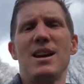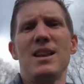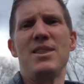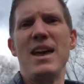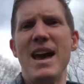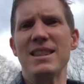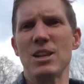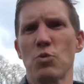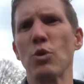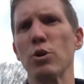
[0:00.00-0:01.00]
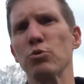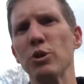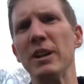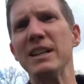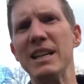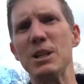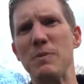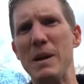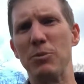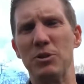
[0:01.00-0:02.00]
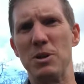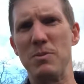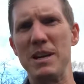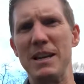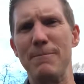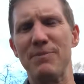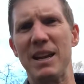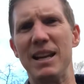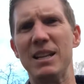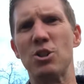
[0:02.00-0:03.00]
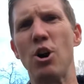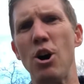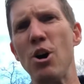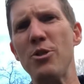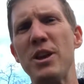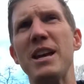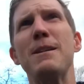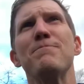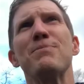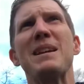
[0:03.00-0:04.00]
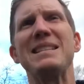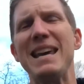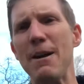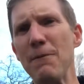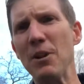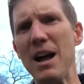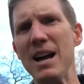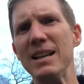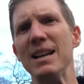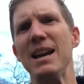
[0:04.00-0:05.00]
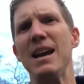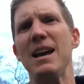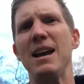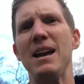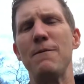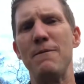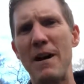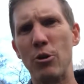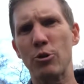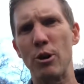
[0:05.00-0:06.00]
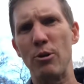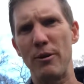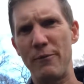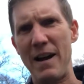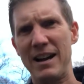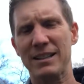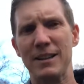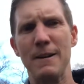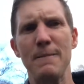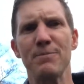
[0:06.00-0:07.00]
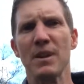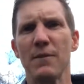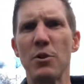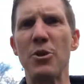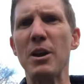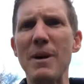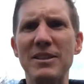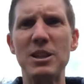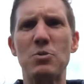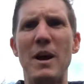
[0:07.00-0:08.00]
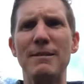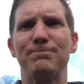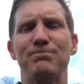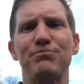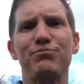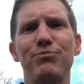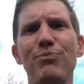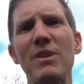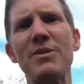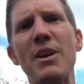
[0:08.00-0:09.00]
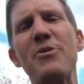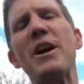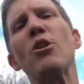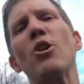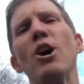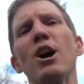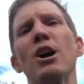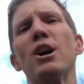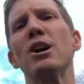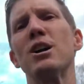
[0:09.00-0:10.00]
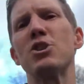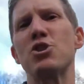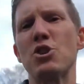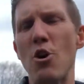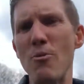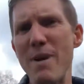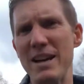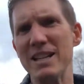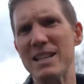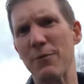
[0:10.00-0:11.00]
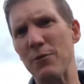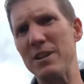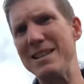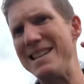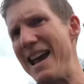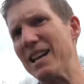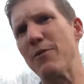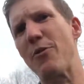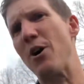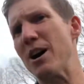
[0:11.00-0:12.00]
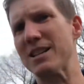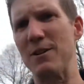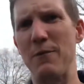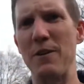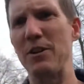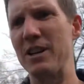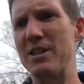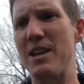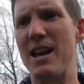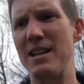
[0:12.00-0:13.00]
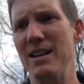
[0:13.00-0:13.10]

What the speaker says: that this world really needs people to be. And it's called the Teflon and Velcro effect. If you think about it this way, that there are so many different negative thoughts and feelings that